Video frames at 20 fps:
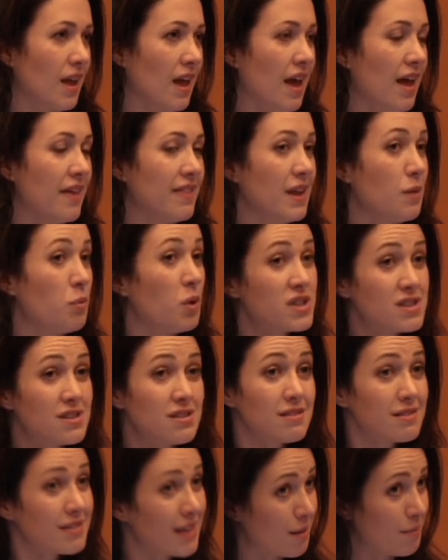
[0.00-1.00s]
And there
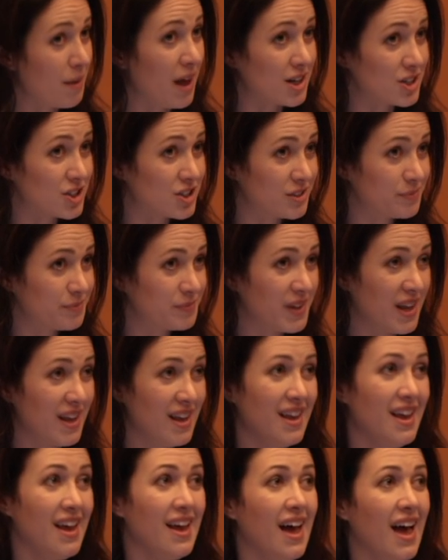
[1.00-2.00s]
wasn't that much.
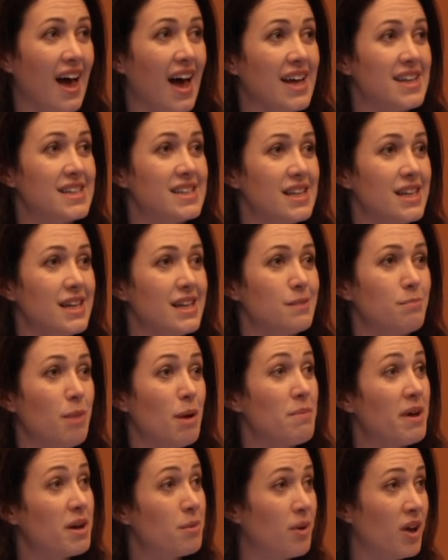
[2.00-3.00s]
I did my
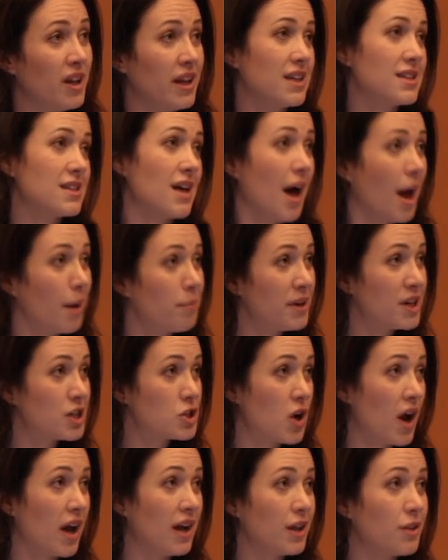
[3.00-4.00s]
metabolic typing
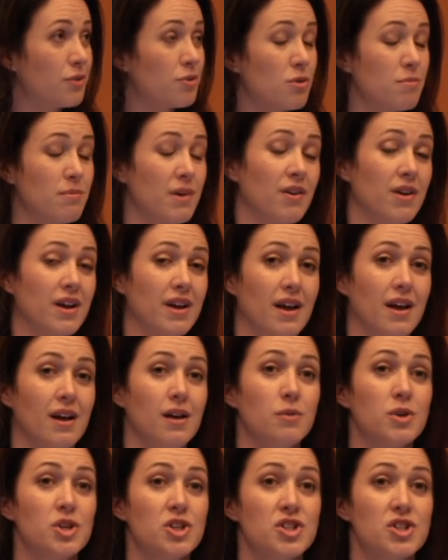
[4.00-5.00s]
training through America,
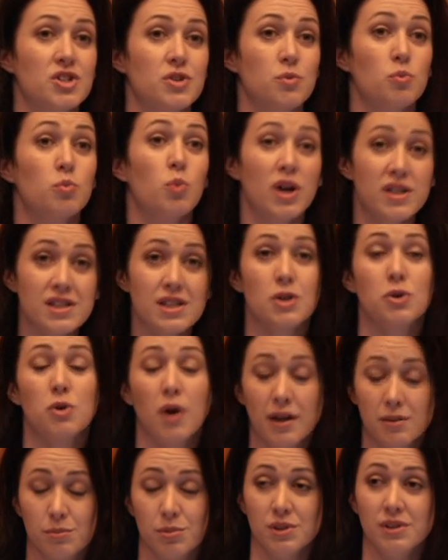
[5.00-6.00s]
which was
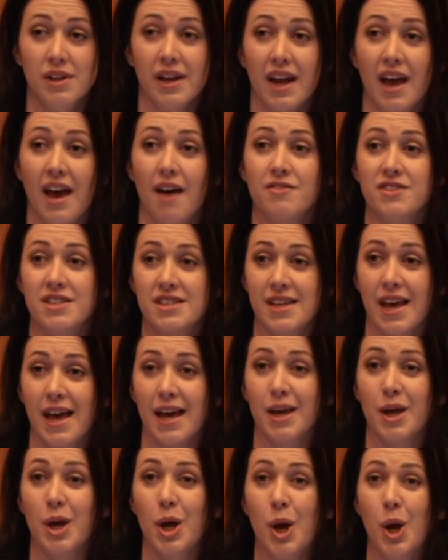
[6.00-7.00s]
incredible, and I have to
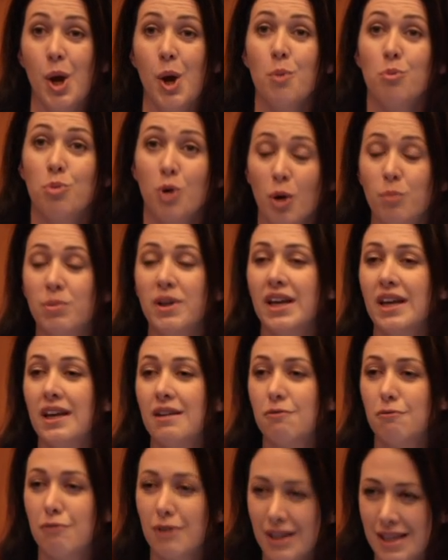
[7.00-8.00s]
say probably
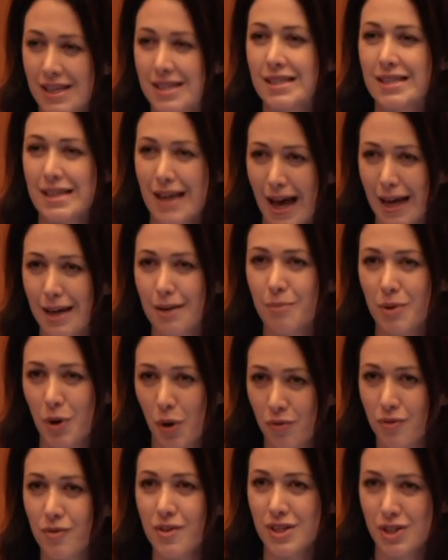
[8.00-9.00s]
really started me
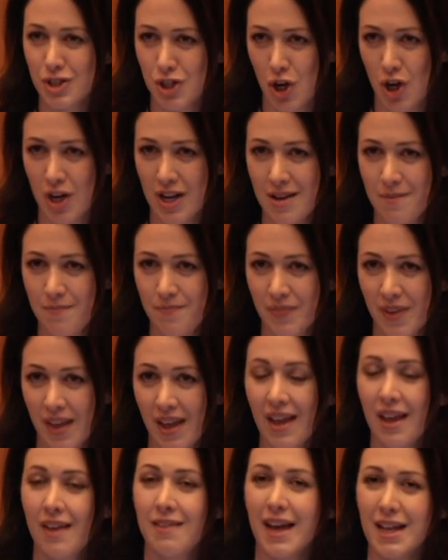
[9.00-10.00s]
off on this journey.
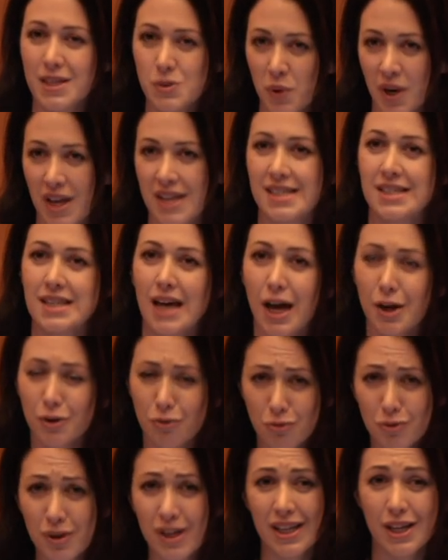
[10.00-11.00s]
That's when I started
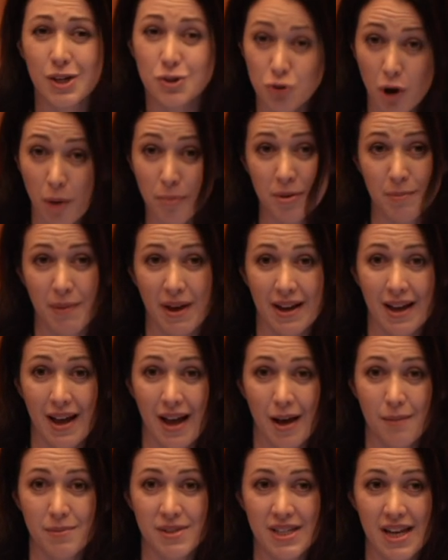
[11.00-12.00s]
really dropping my
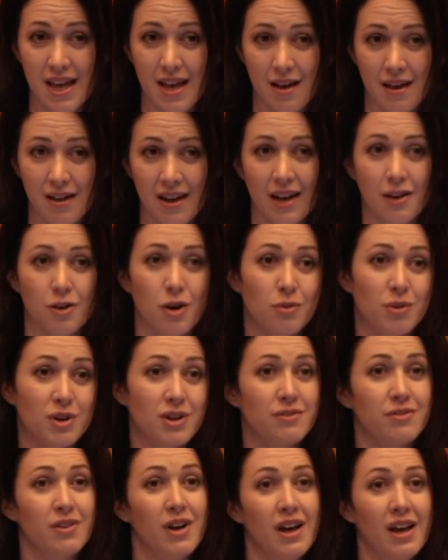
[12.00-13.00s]
carbs down and got rid
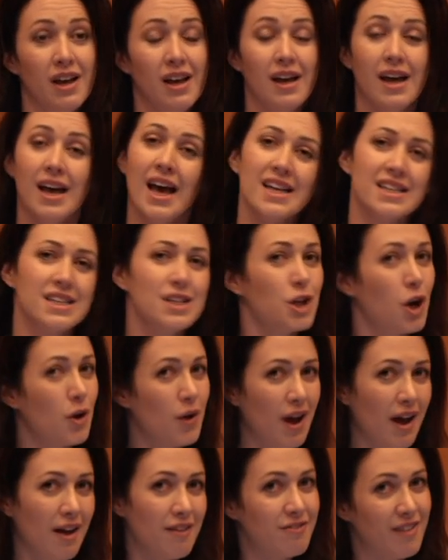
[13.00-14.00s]
of, I didn't go
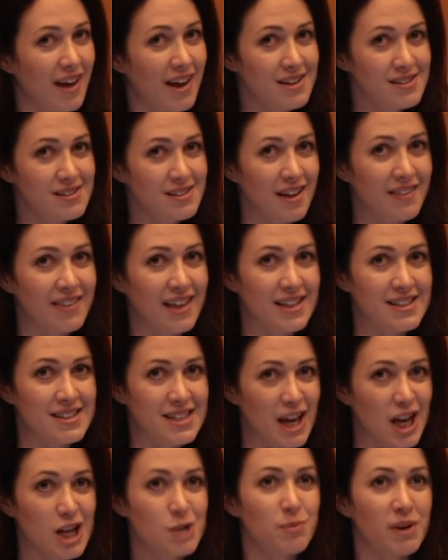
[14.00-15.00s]
high fat at that
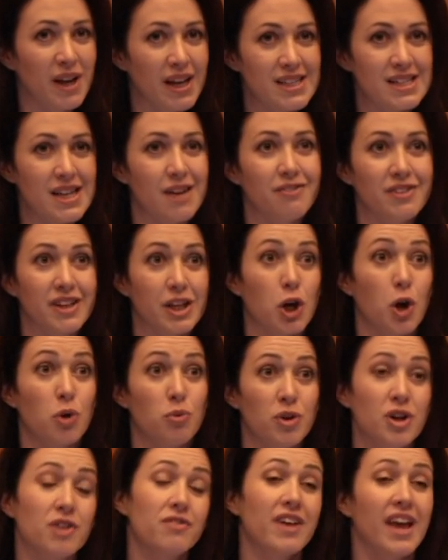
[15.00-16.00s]
stage, but I definitely got
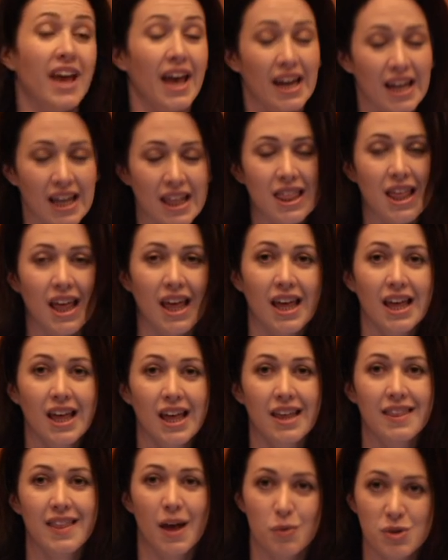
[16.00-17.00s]
rid of anything
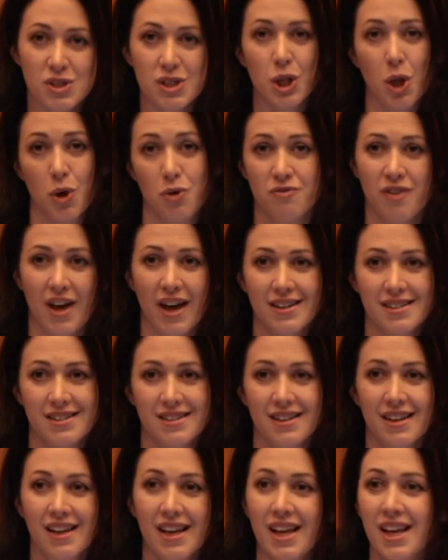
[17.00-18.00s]
that was low fat.
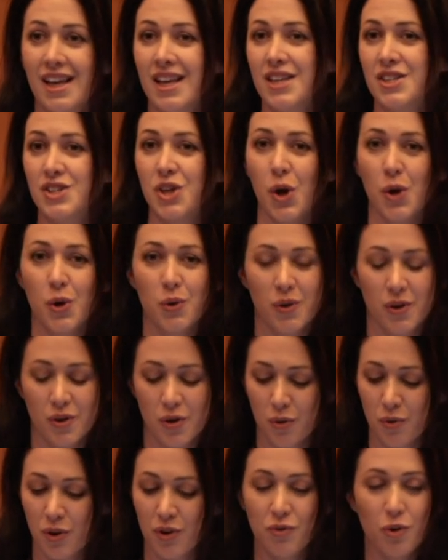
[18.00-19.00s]
So
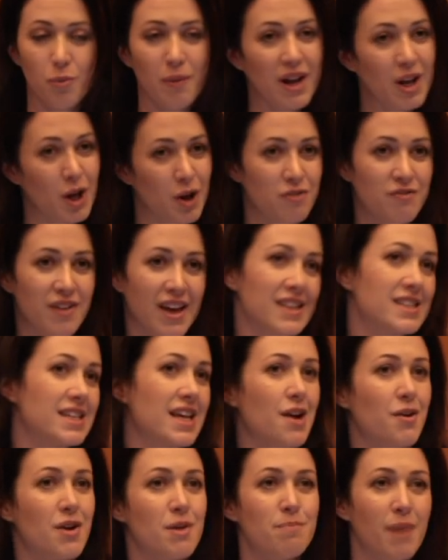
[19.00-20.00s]
got rid of all my low fat
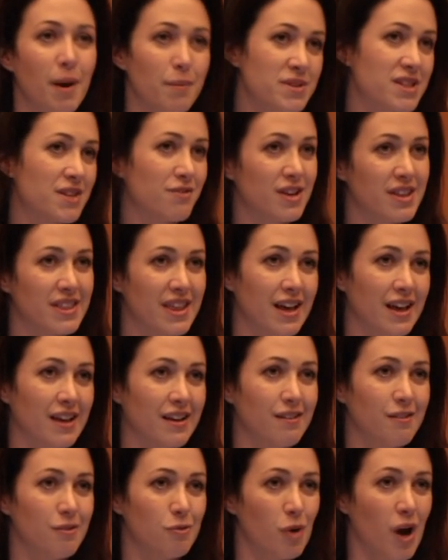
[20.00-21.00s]
dairy, bumped
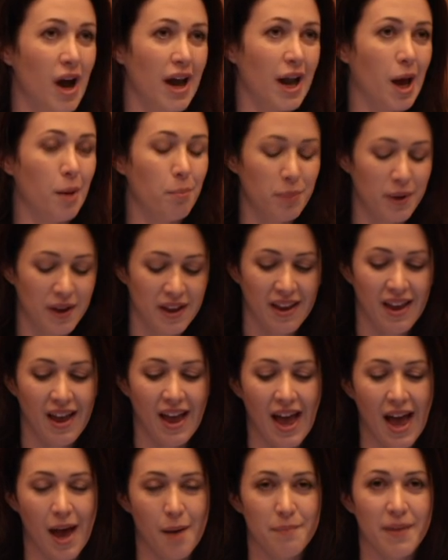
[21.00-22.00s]
everything right up,
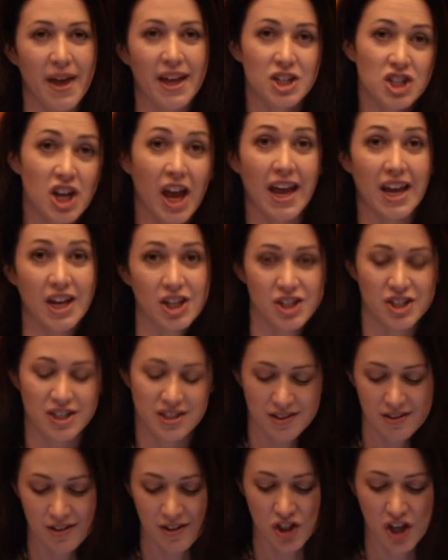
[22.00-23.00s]
and
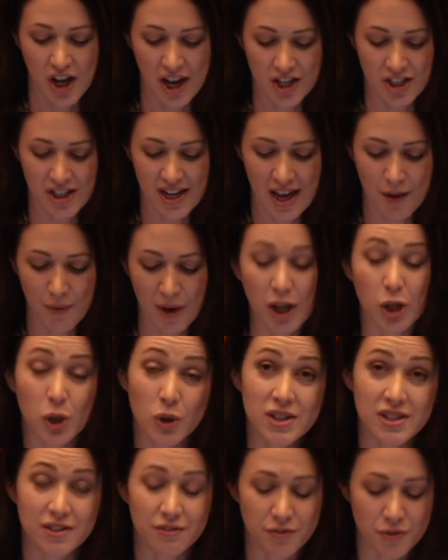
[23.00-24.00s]
changed how I
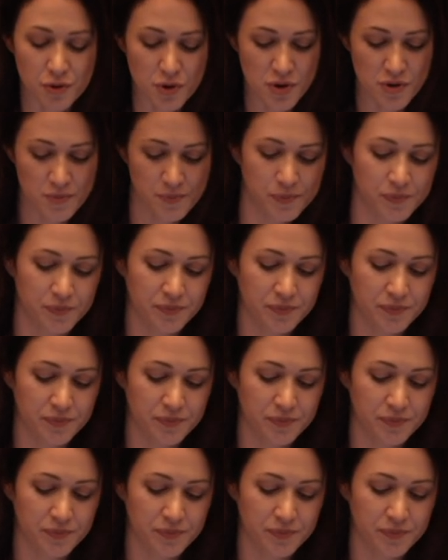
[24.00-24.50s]
looked at food.